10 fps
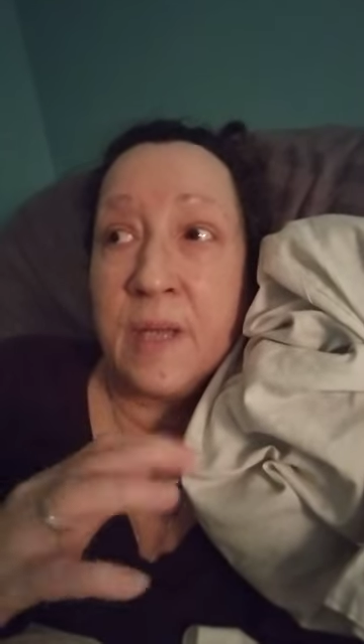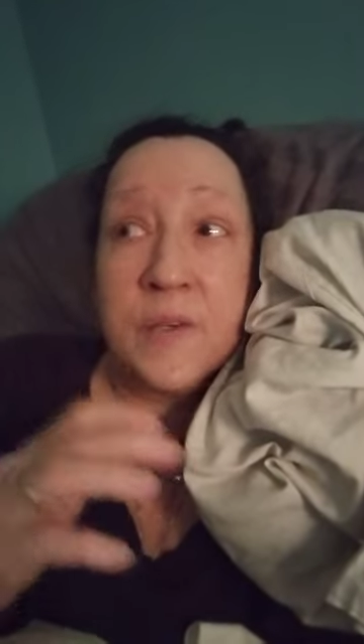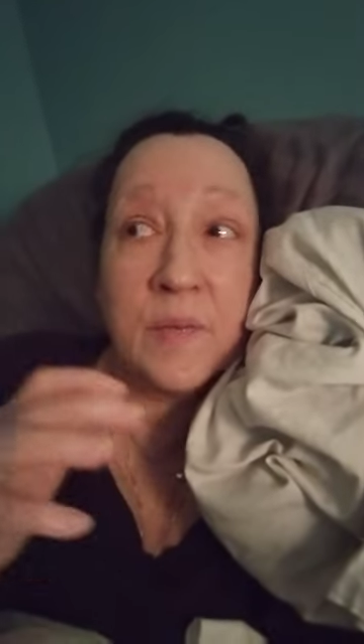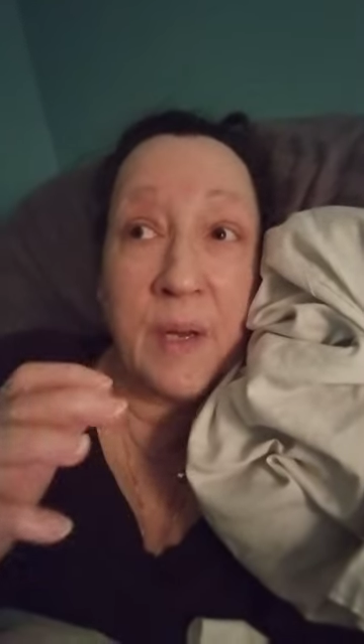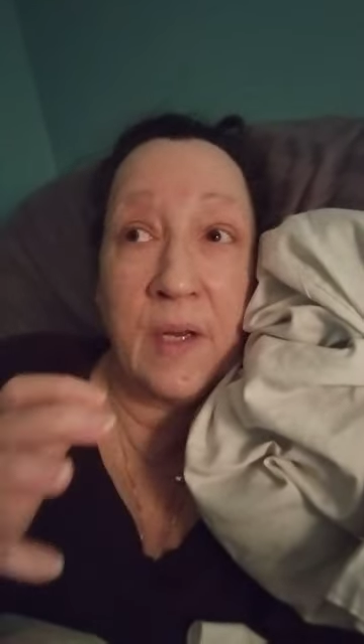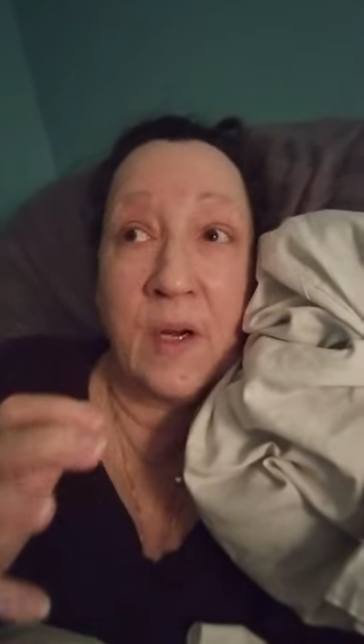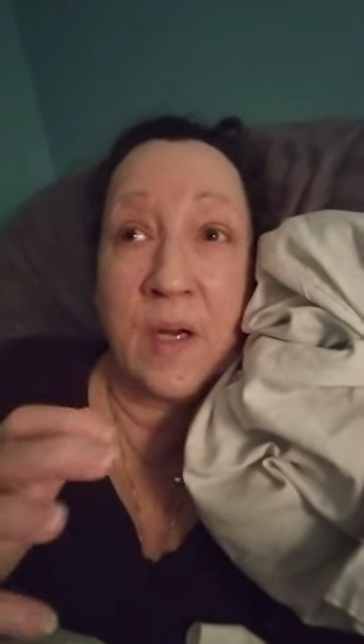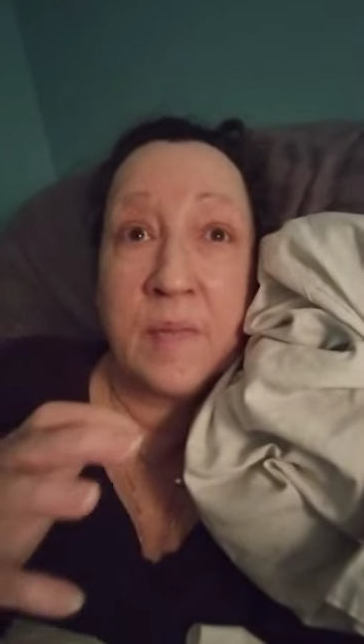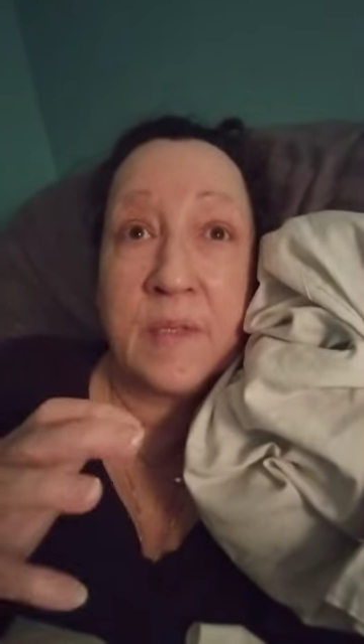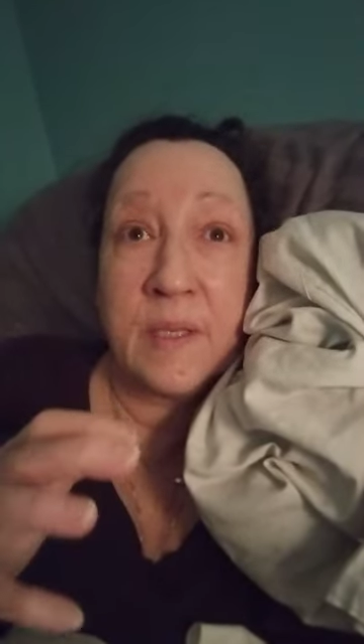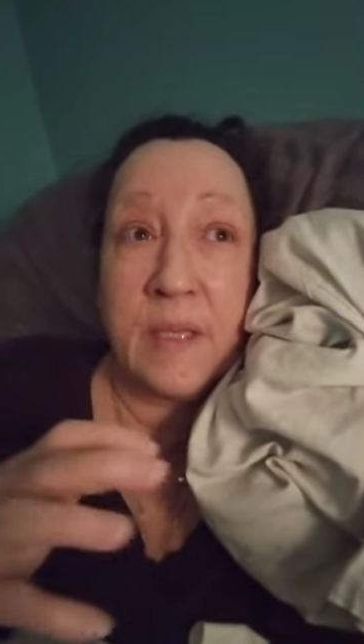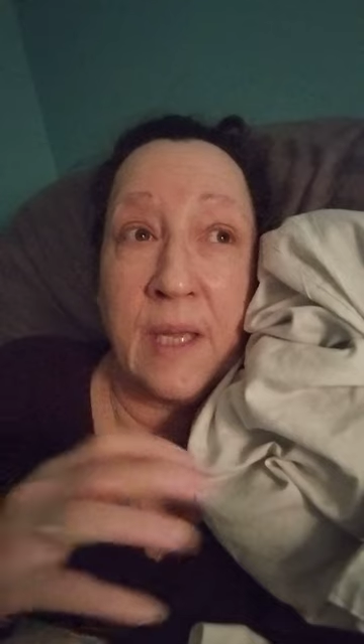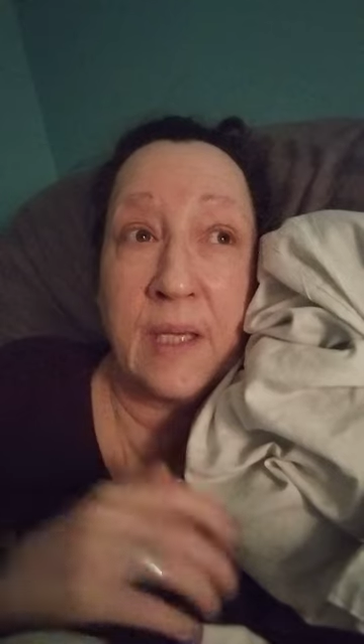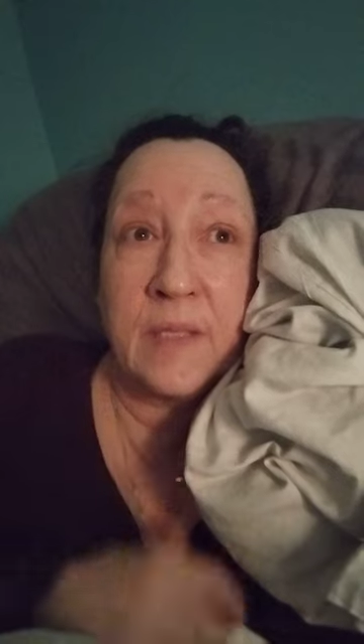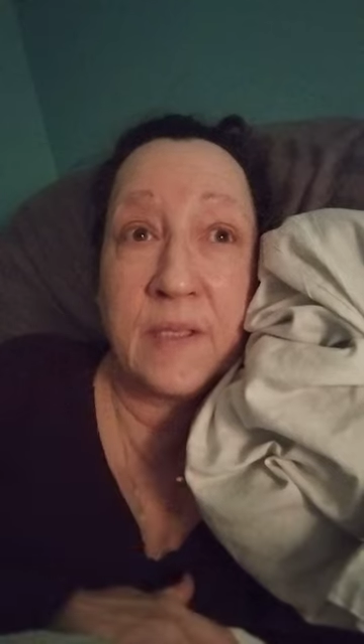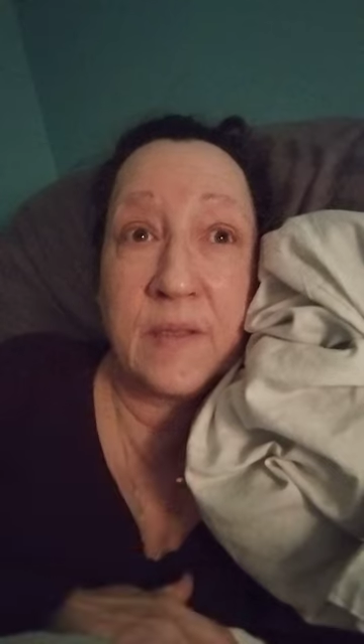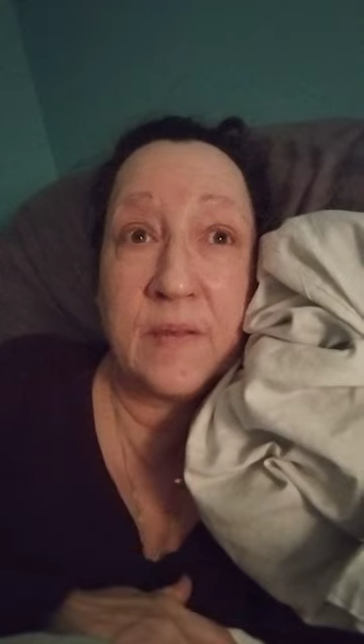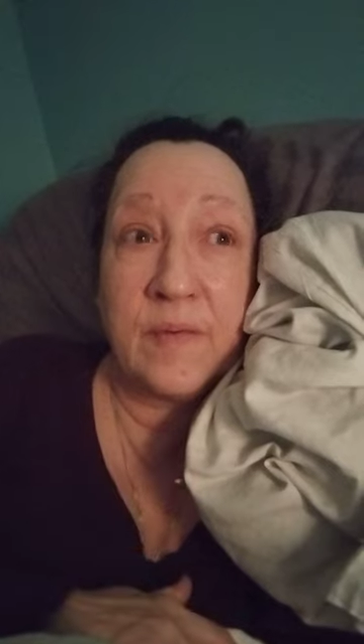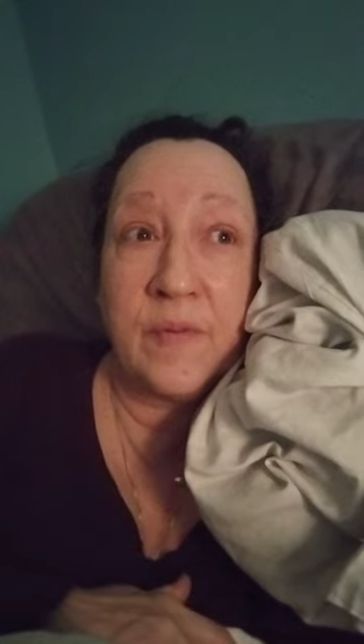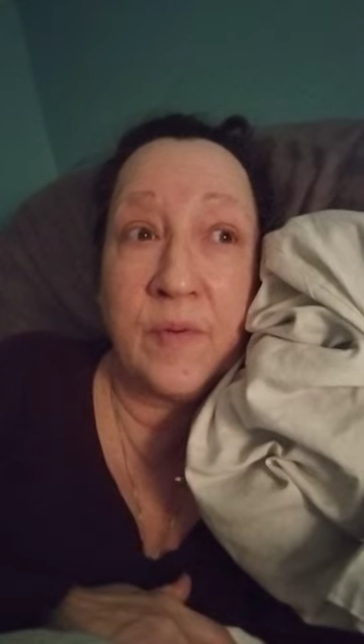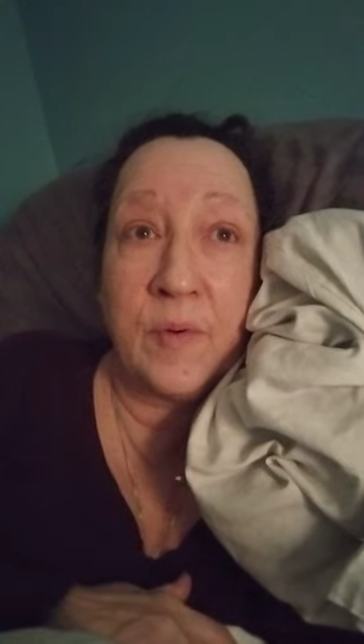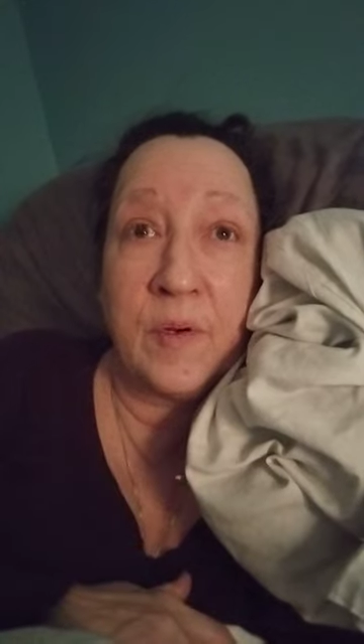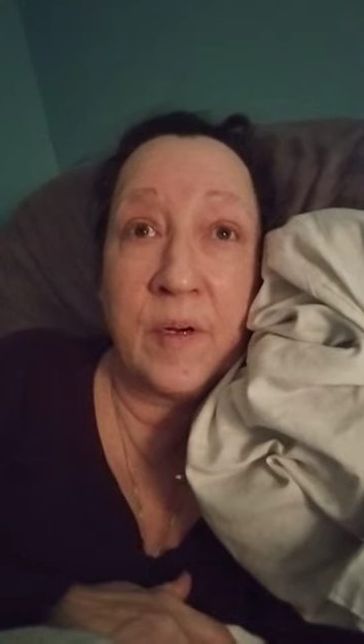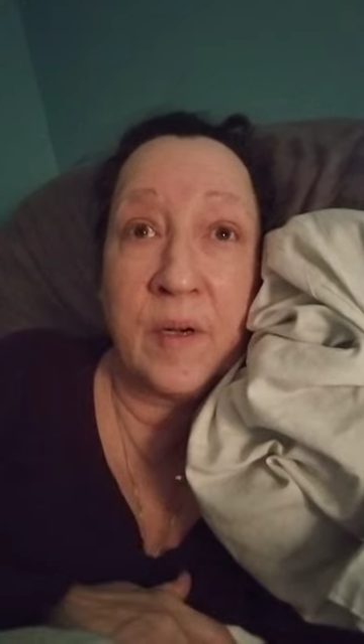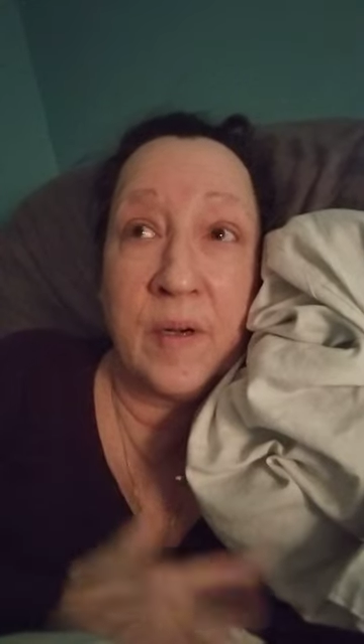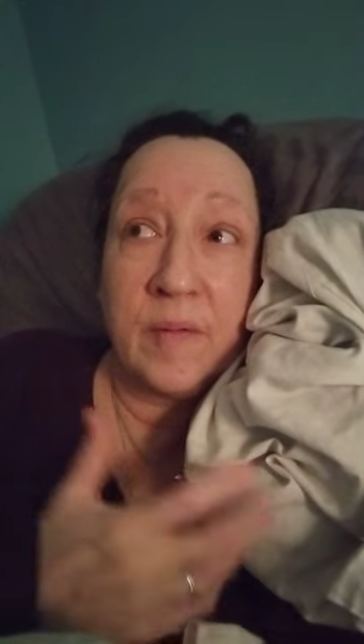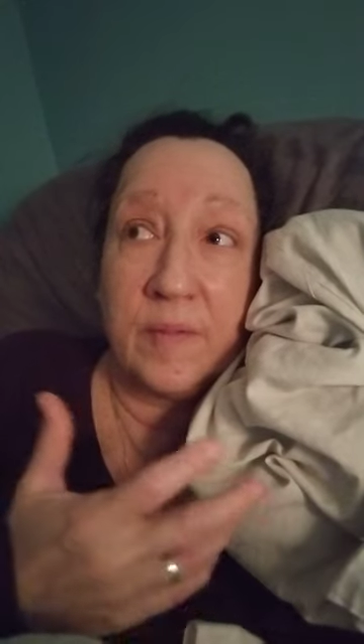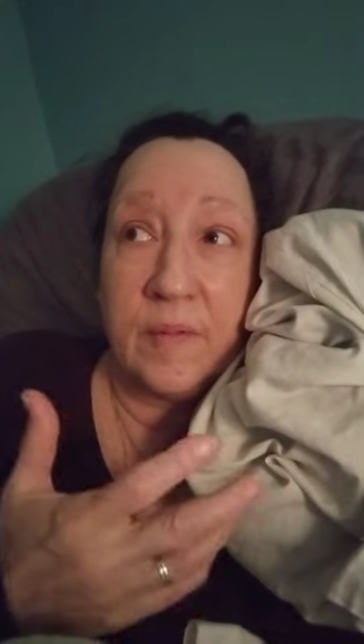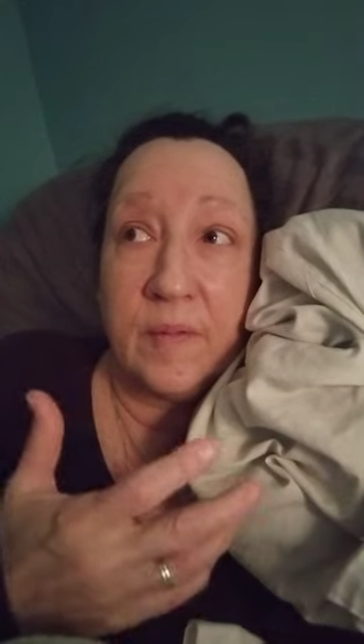under my arms and legs for,